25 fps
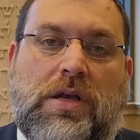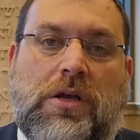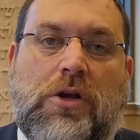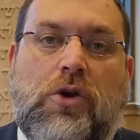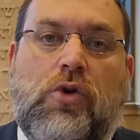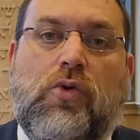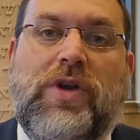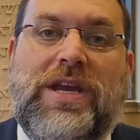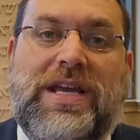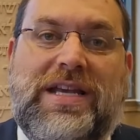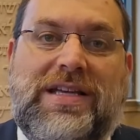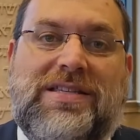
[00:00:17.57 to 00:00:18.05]

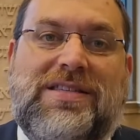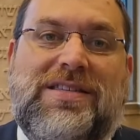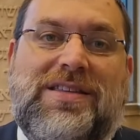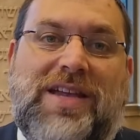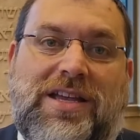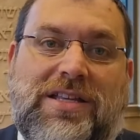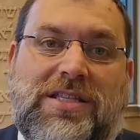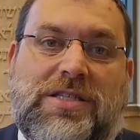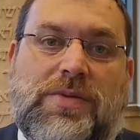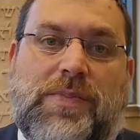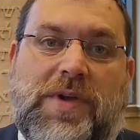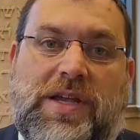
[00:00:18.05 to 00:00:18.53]
Greek
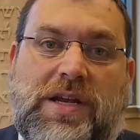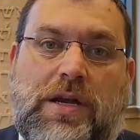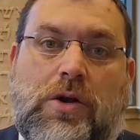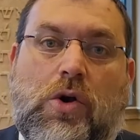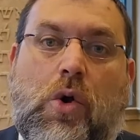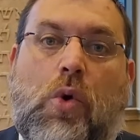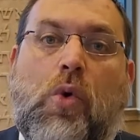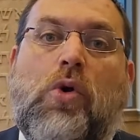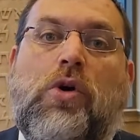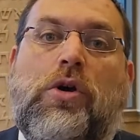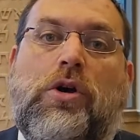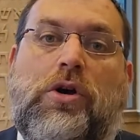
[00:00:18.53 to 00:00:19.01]
statesman
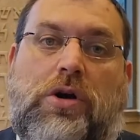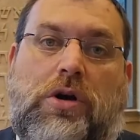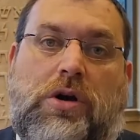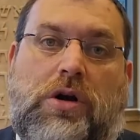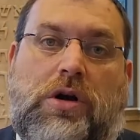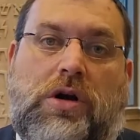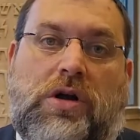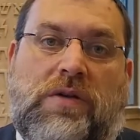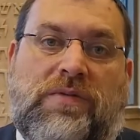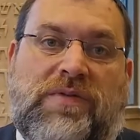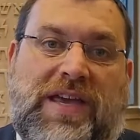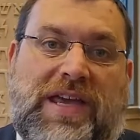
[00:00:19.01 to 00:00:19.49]
and
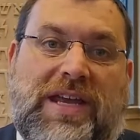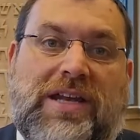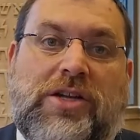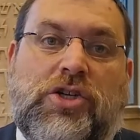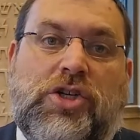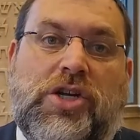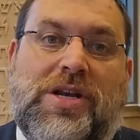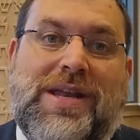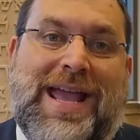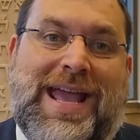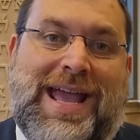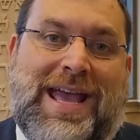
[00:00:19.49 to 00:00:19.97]
orator of
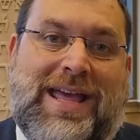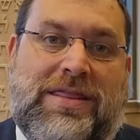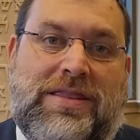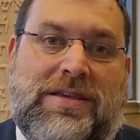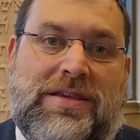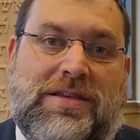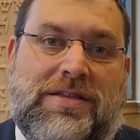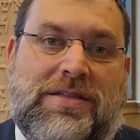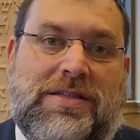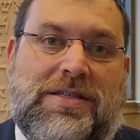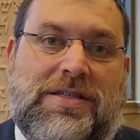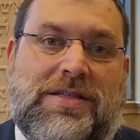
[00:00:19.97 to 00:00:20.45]
ancient
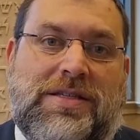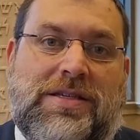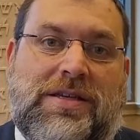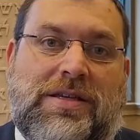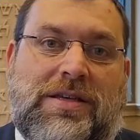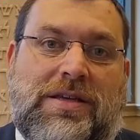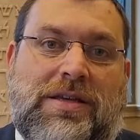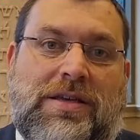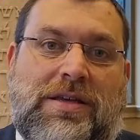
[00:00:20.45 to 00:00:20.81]
Athens.